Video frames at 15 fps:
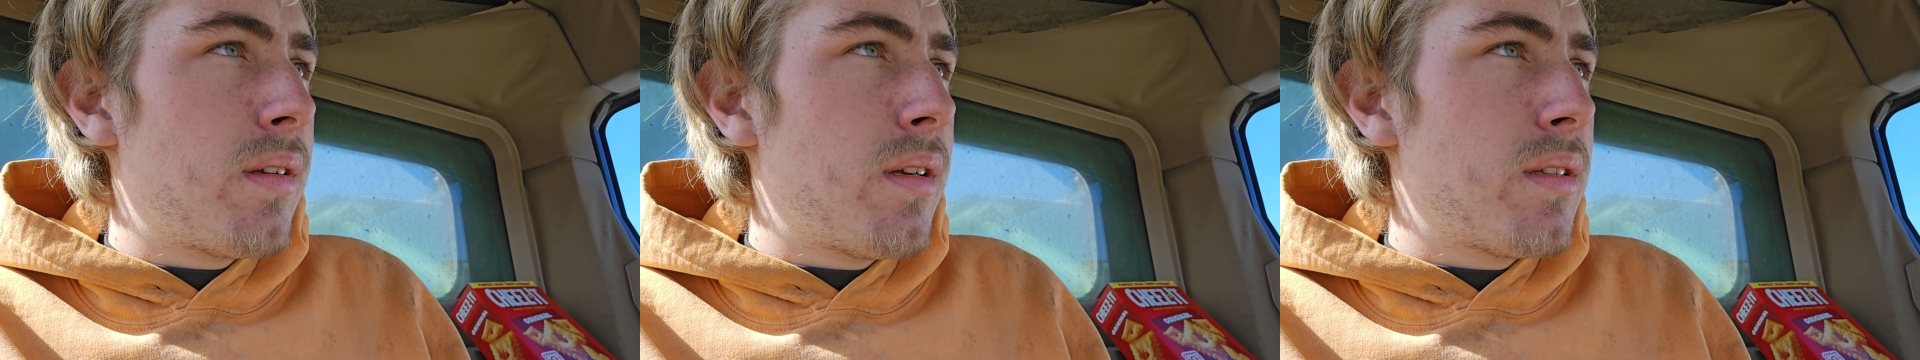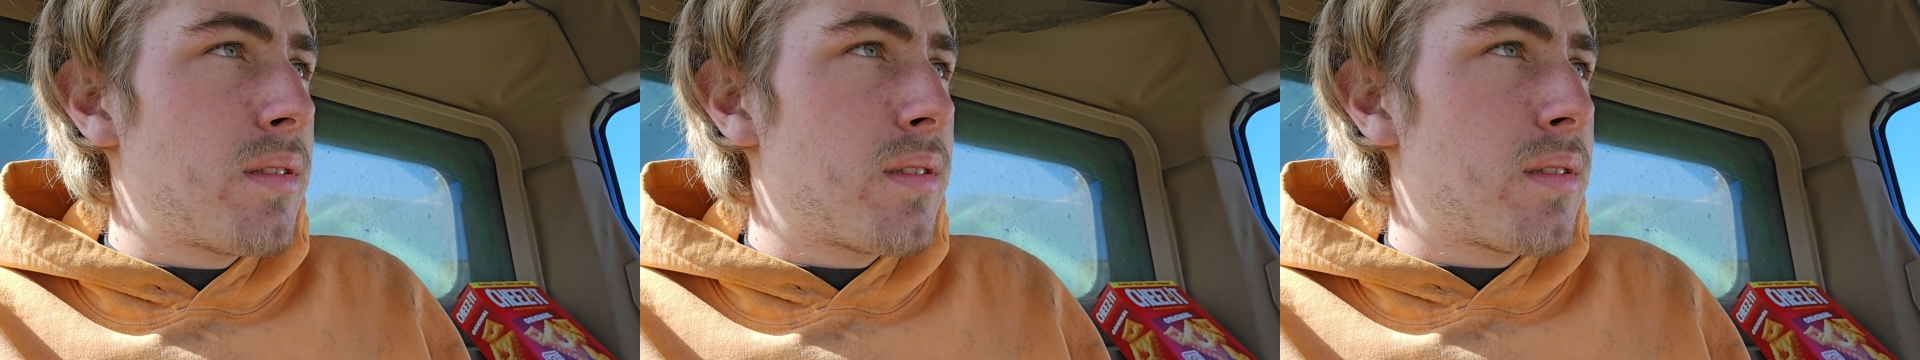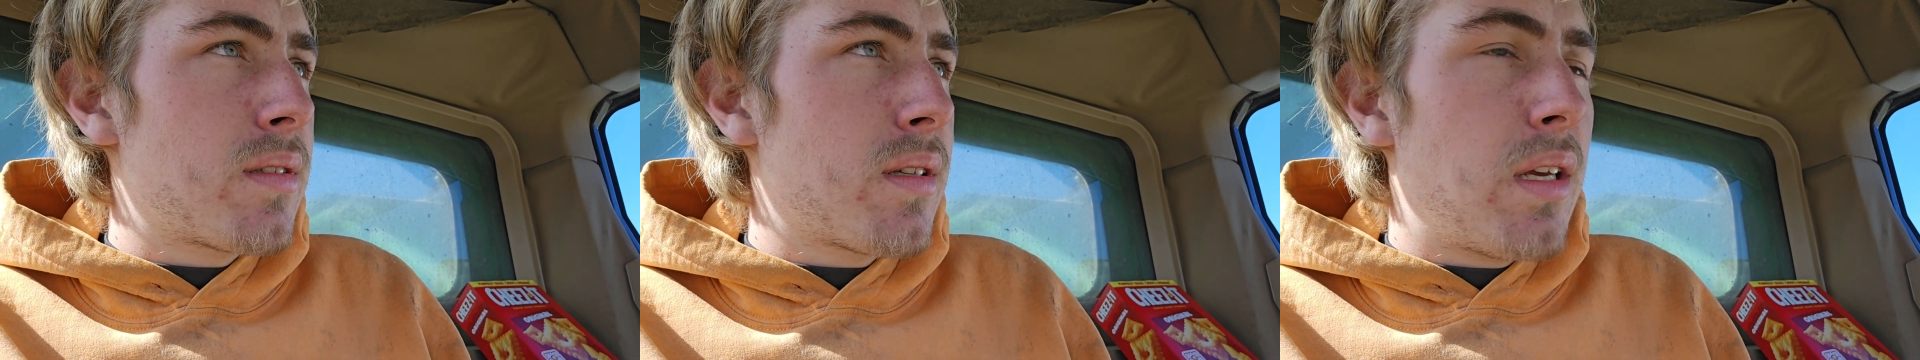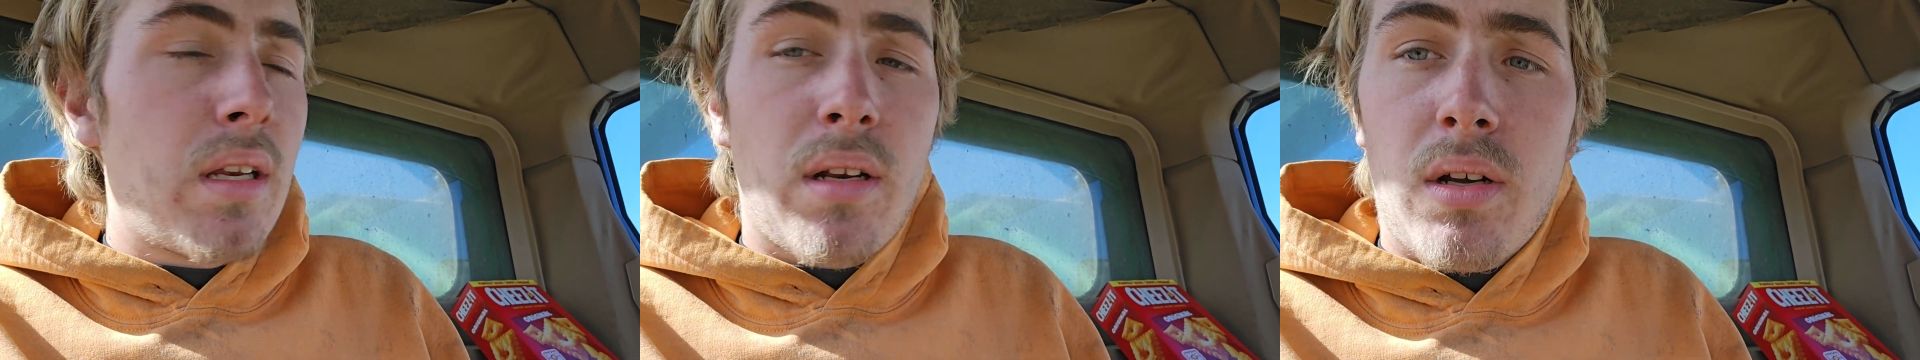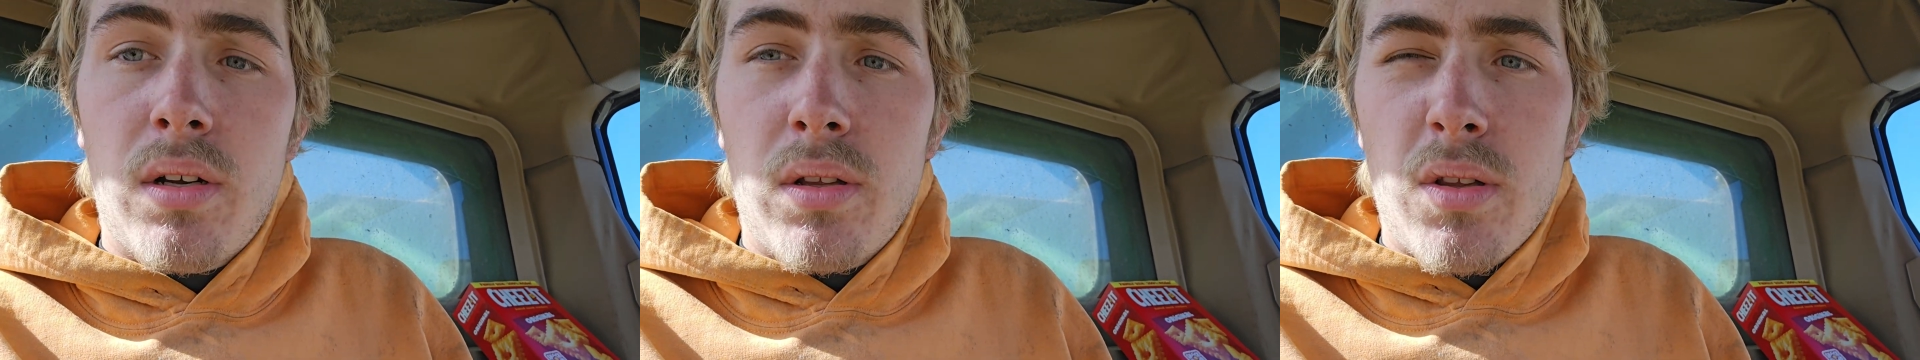It's
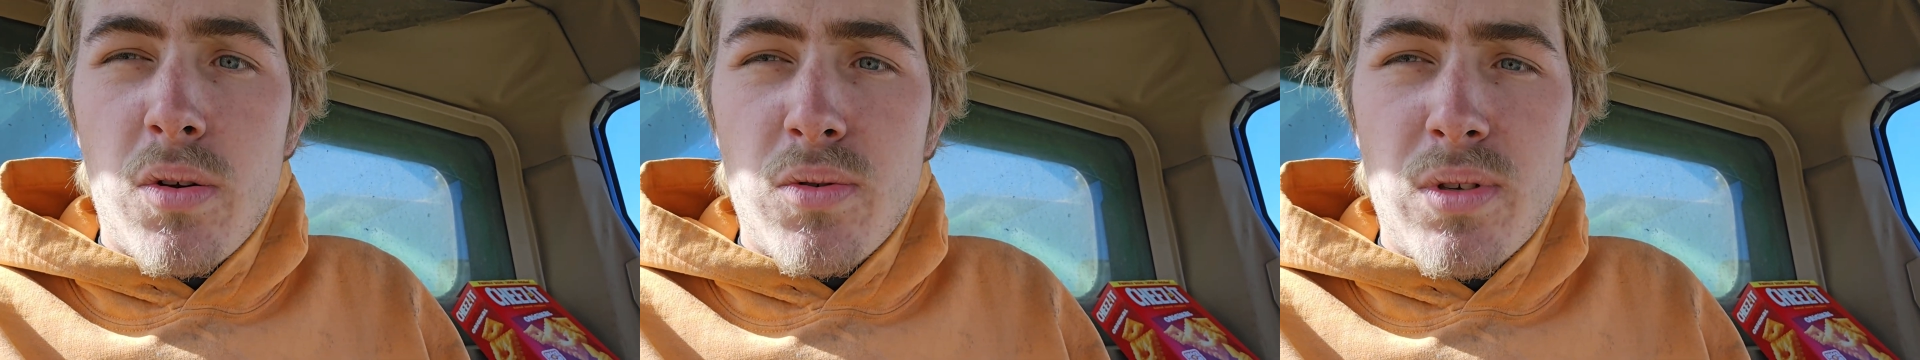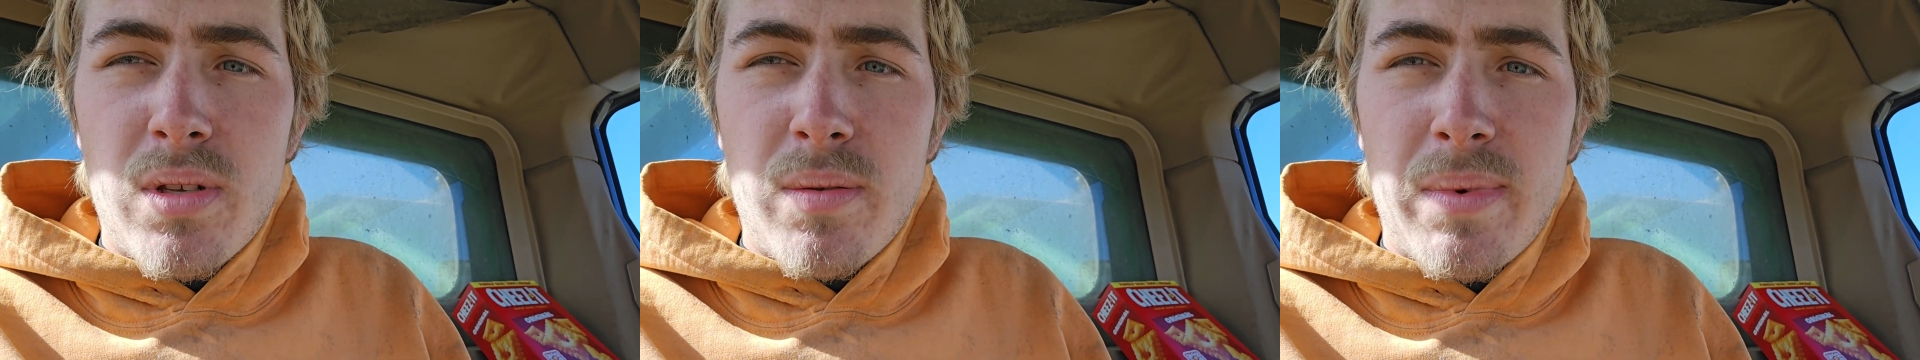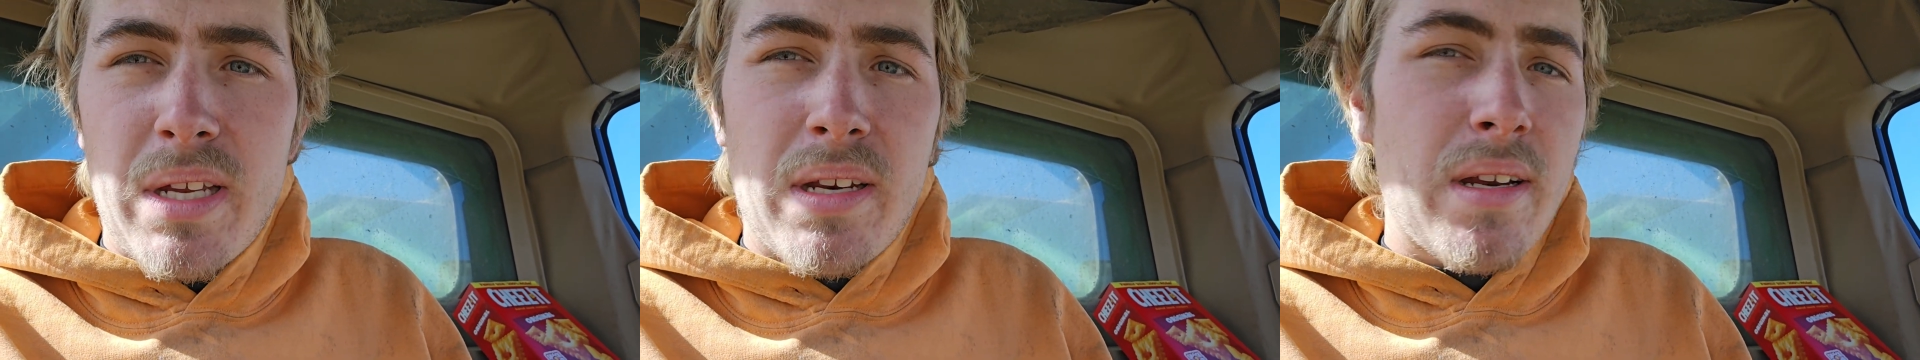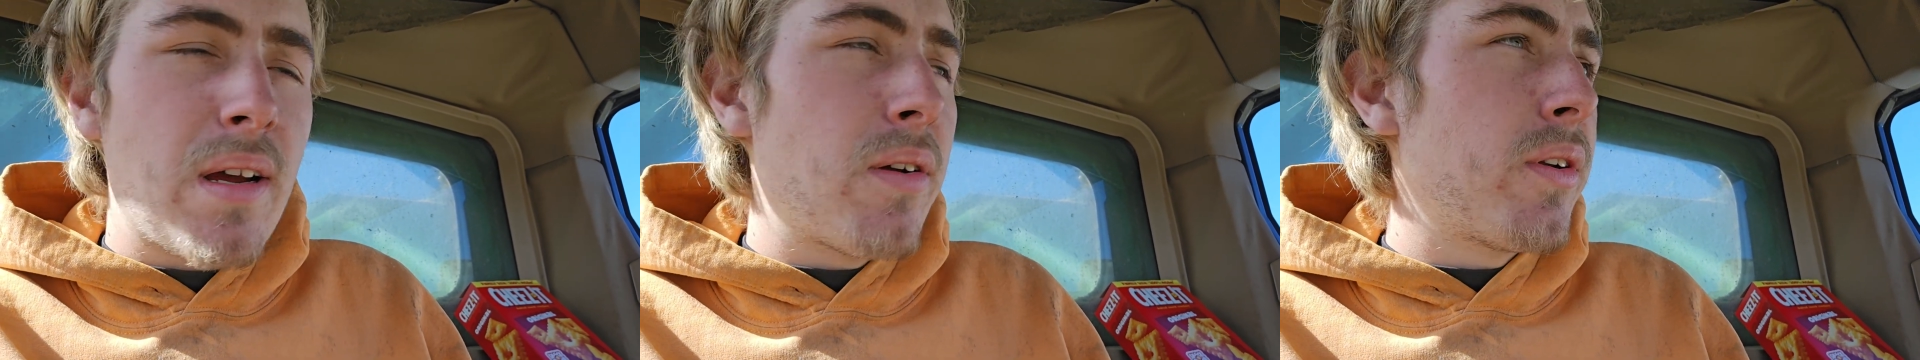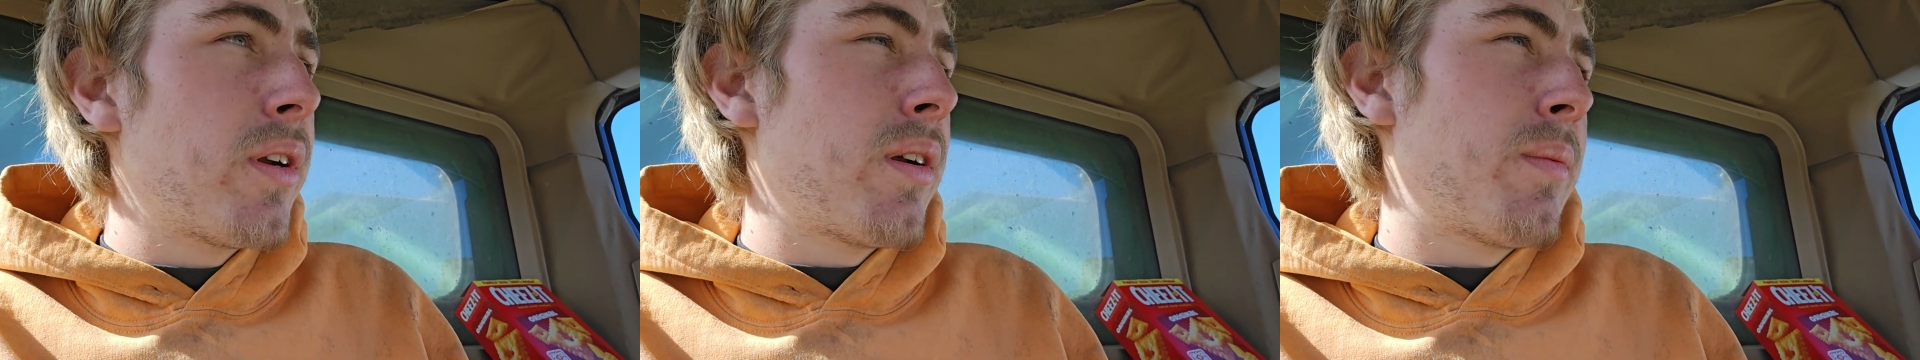getting close to being
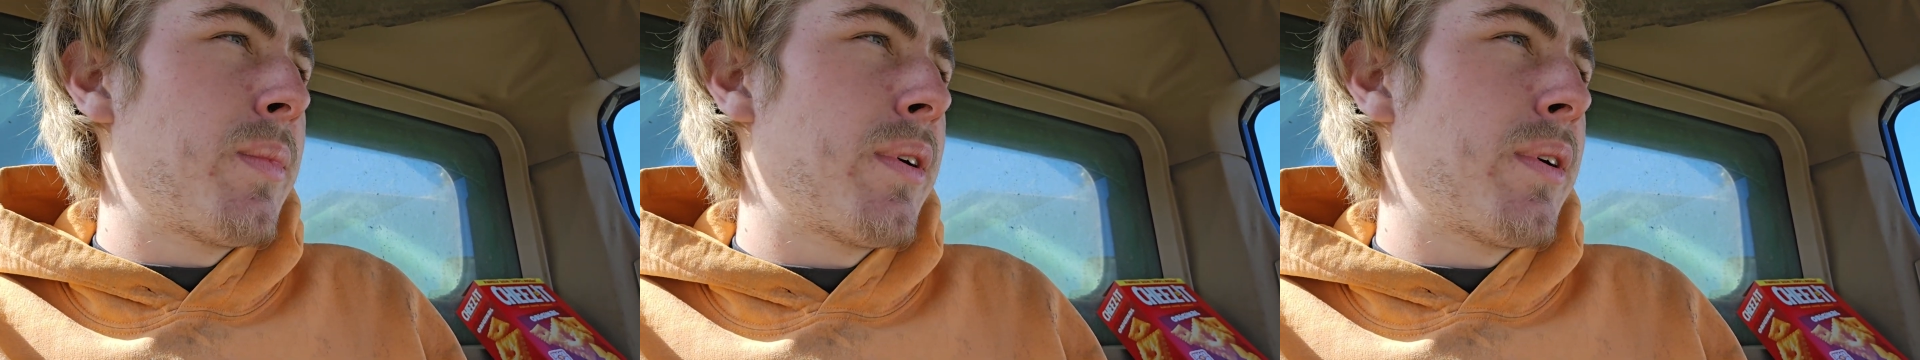down there,